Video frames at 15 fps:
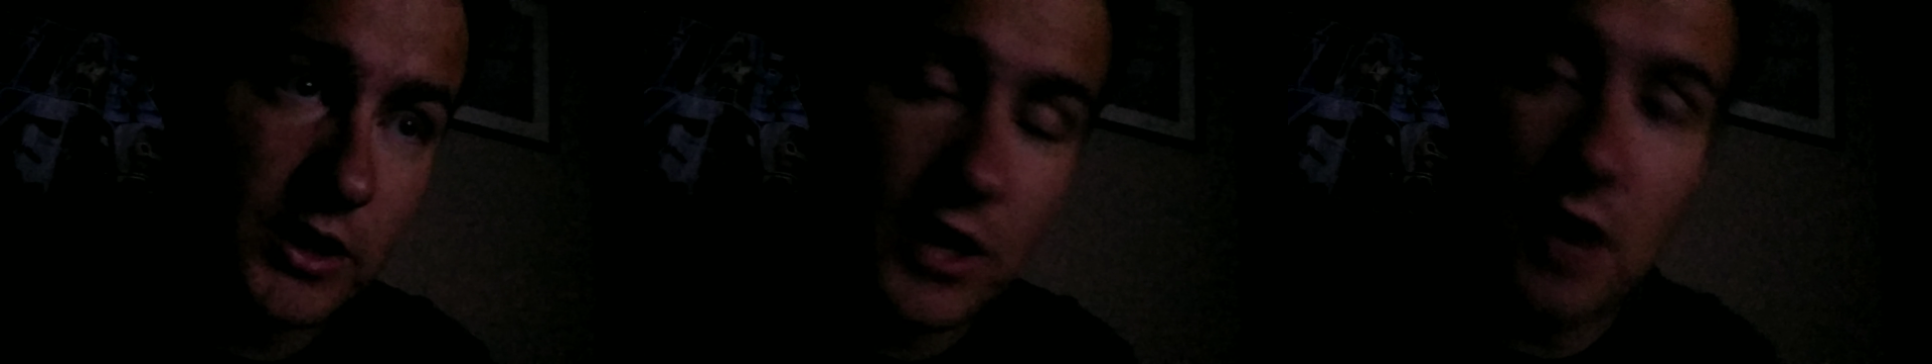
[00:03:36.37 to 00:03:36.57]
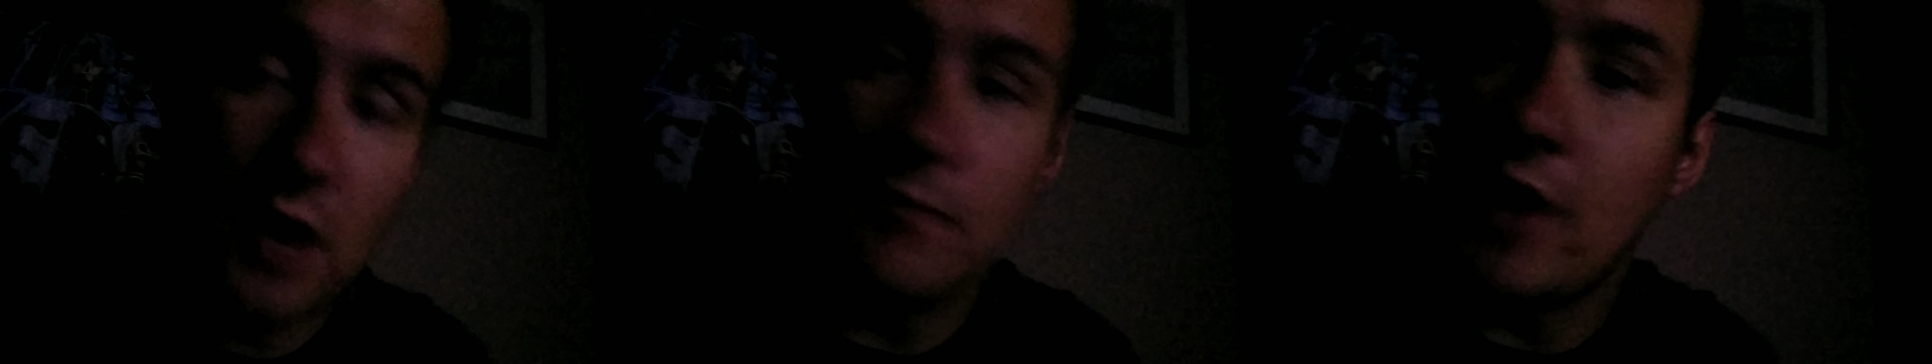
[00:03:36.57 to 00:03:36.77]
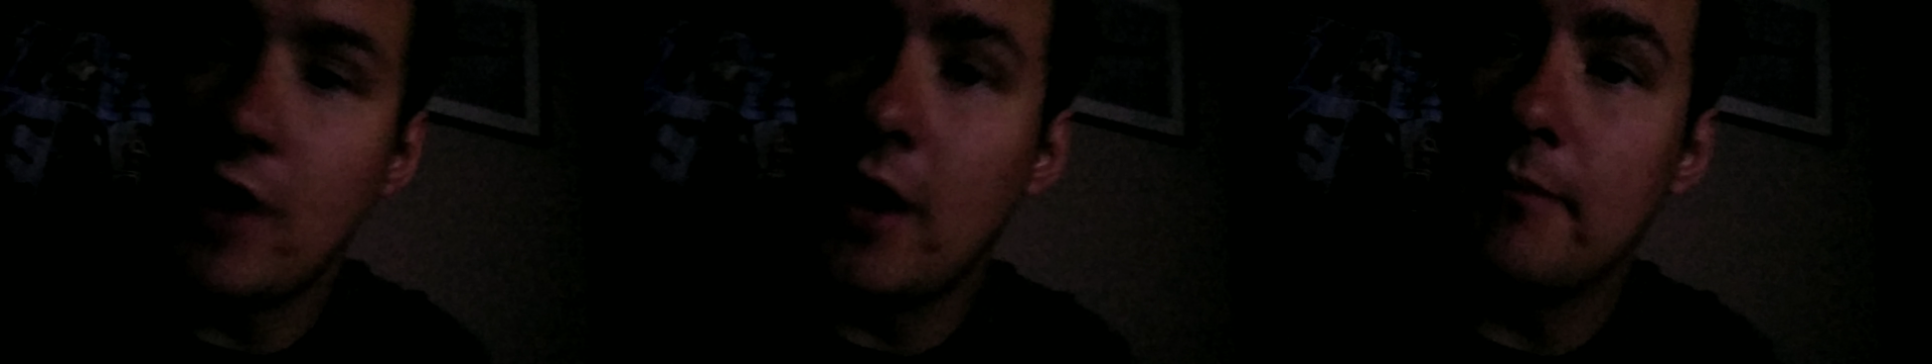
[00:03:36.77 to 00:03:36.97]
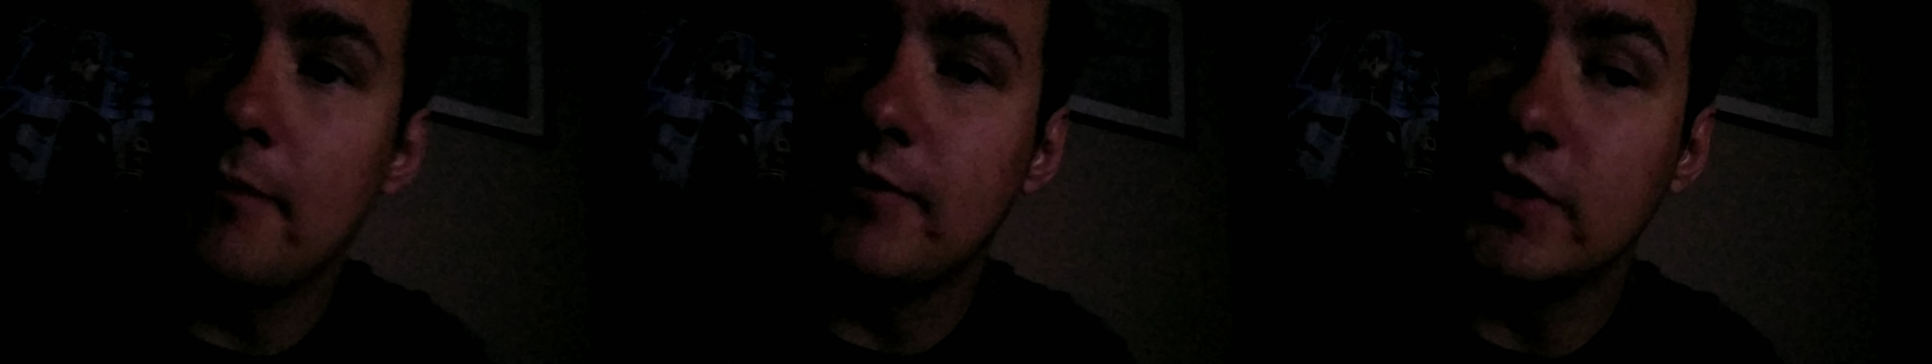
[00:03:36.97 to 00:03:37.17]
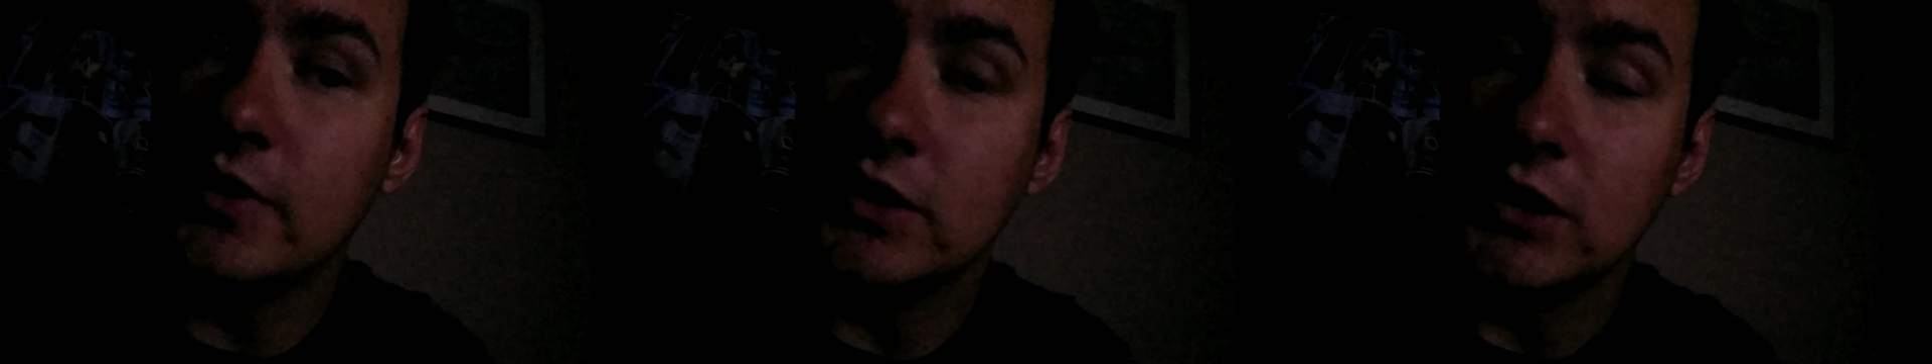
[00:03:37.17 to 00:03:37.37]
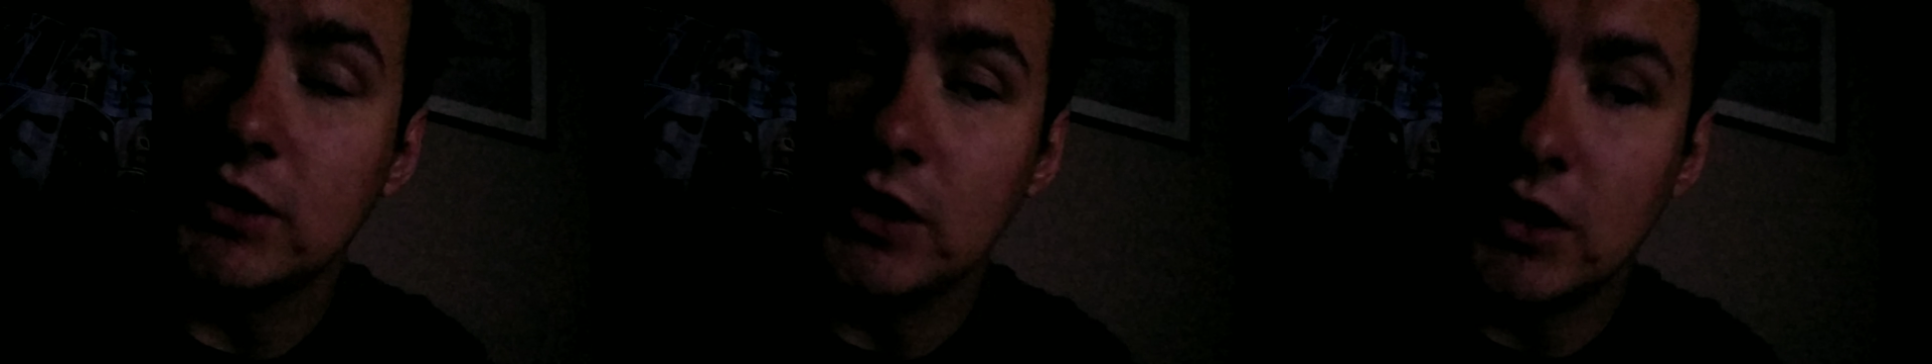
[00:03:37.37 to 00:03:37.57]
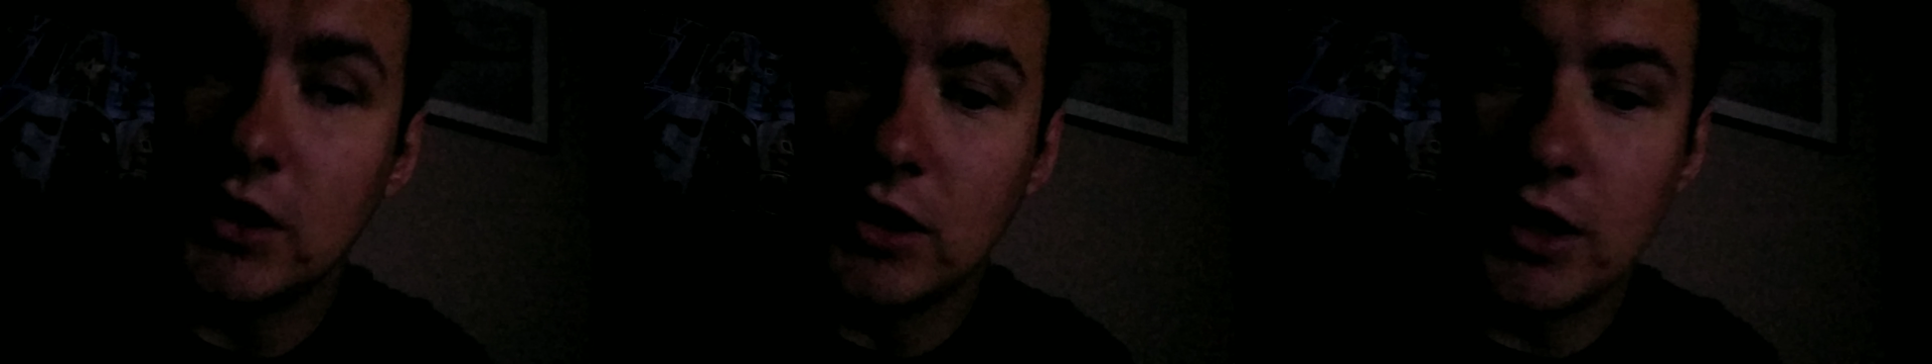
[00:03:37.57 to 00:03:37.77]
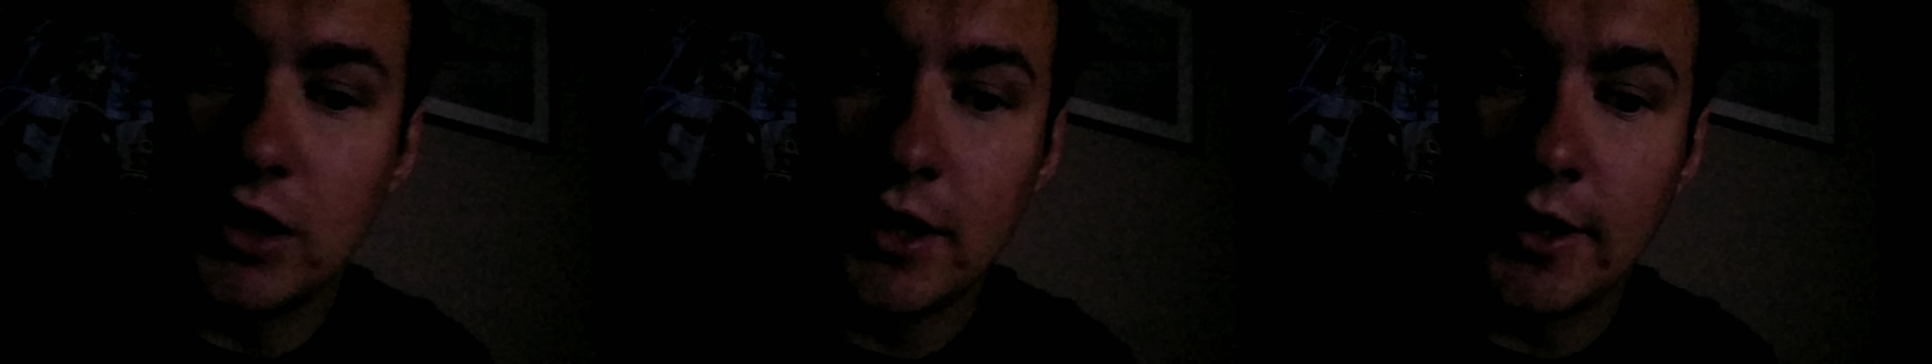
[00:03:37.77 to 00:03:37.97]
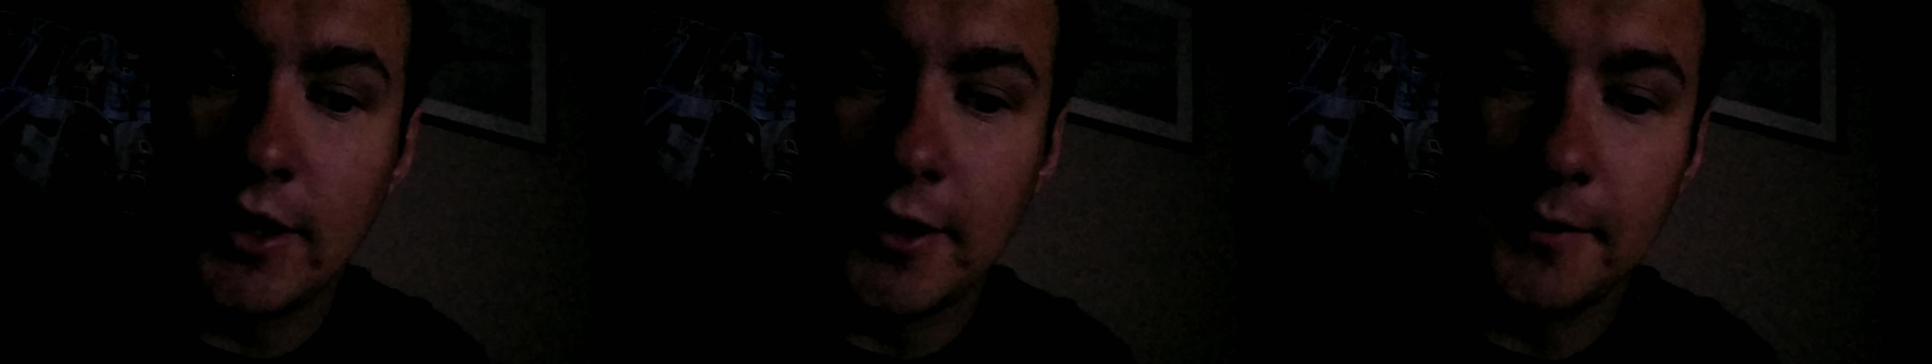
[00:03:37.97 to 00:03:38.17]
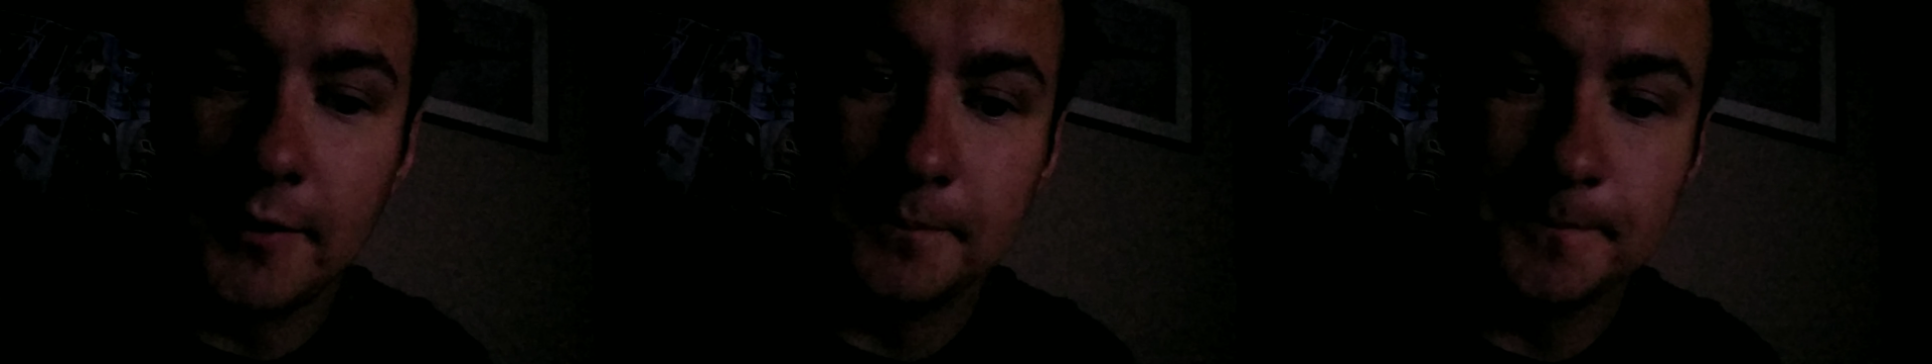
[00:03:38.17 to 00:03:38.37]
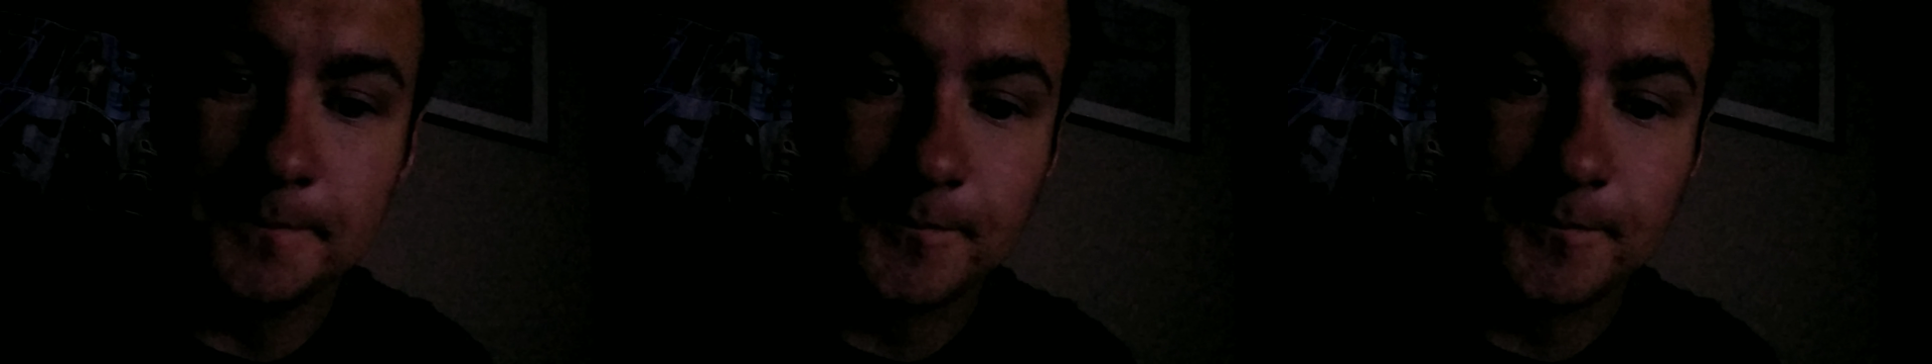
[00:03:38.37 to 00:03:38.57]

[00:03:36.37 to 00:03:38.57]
come up, um,